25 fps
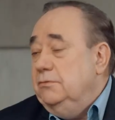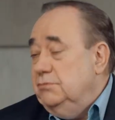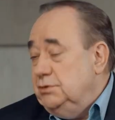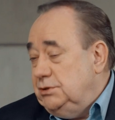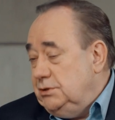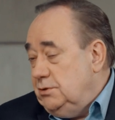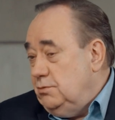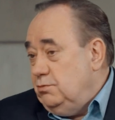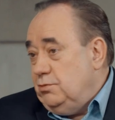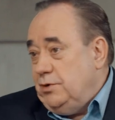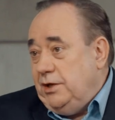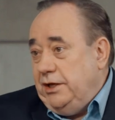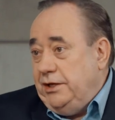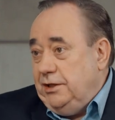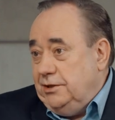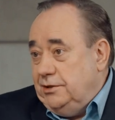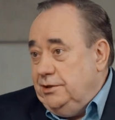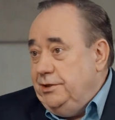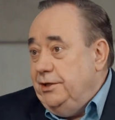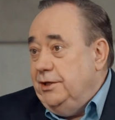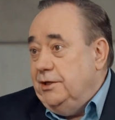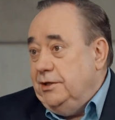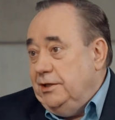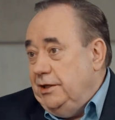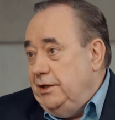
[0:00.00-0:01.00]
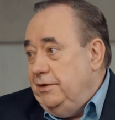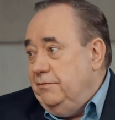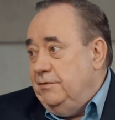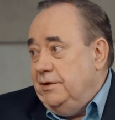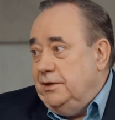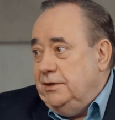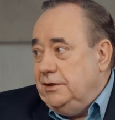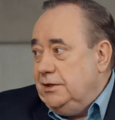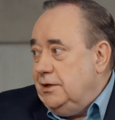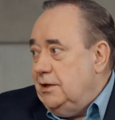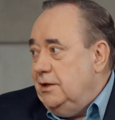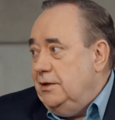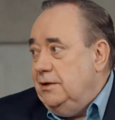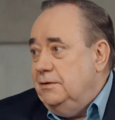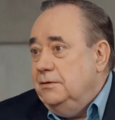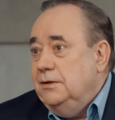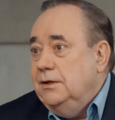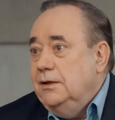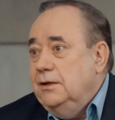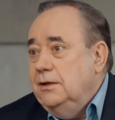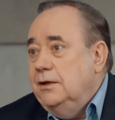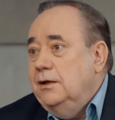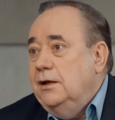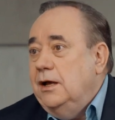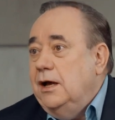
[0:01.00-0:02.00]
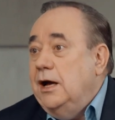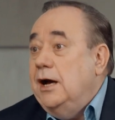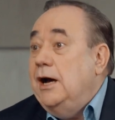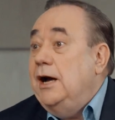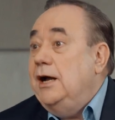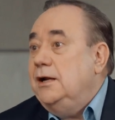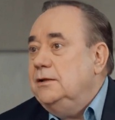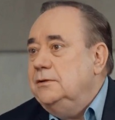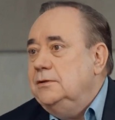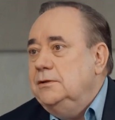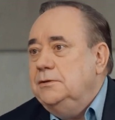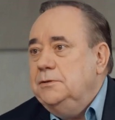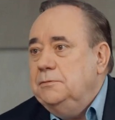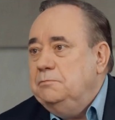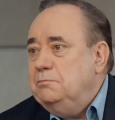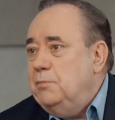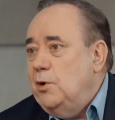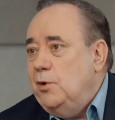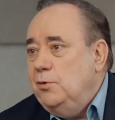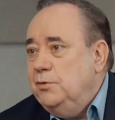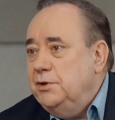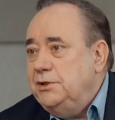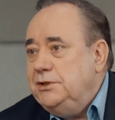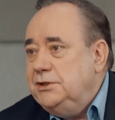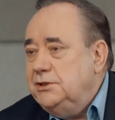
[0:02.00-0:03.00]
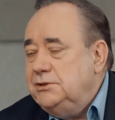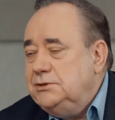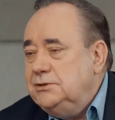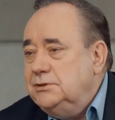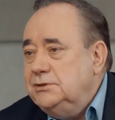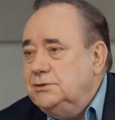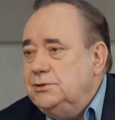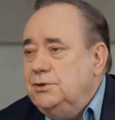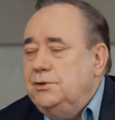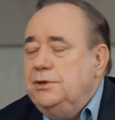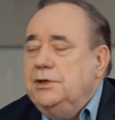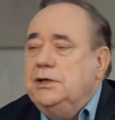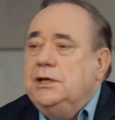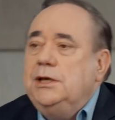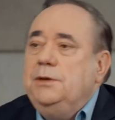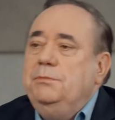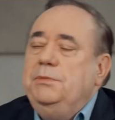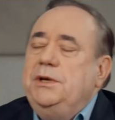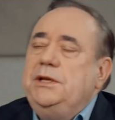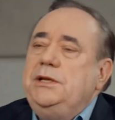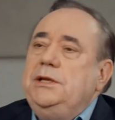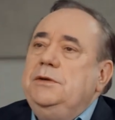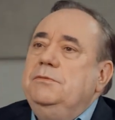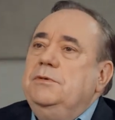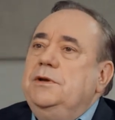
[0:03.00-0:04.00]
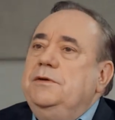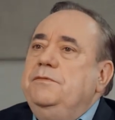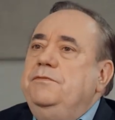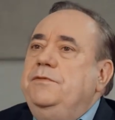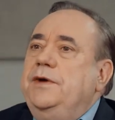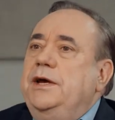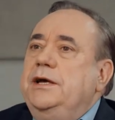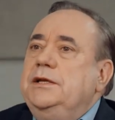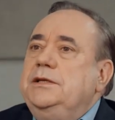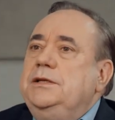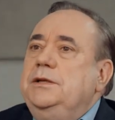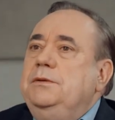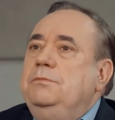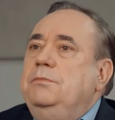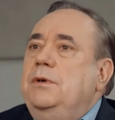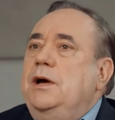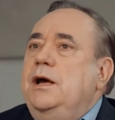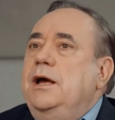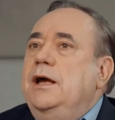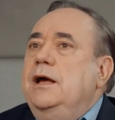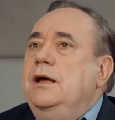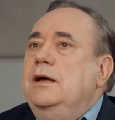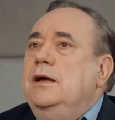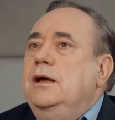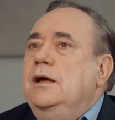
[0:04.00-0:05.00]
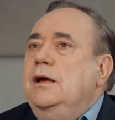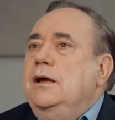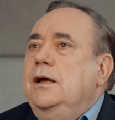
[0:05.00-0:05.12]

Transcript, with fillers: was quite clear that even the kind of hardened politicians on the committee were affected by it.